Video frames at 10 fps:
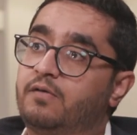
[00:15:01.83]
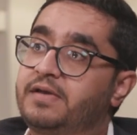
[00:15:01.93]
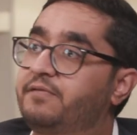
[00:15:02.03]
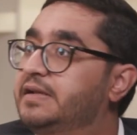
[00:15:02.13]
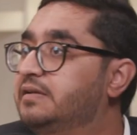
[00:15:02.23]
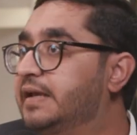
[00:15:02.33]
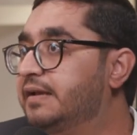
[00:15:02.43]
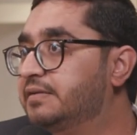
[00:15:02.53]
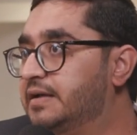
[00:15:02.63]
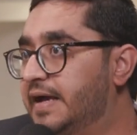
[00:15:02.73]
We have a
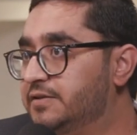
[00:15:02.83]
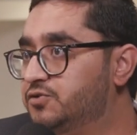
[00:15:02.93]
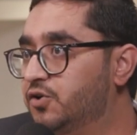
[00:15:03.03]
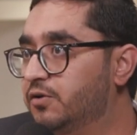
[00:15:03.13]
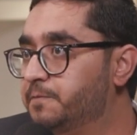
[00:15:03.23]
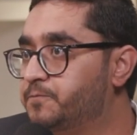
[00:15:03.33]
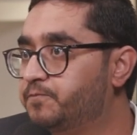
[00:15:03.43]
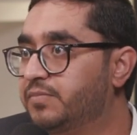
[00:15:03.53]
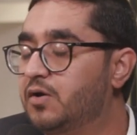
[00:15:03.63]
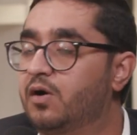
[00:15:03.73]
dedicated client zone.
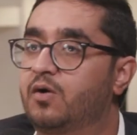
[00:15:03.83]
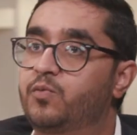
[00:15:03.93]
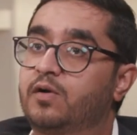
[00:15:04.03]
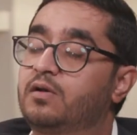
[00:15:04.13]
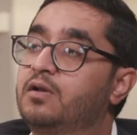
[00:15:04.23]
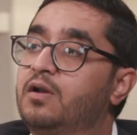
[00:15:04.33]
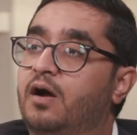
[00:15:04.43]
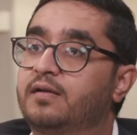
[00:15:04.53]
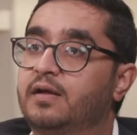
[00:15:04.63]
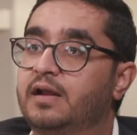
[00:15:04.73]
We're a lot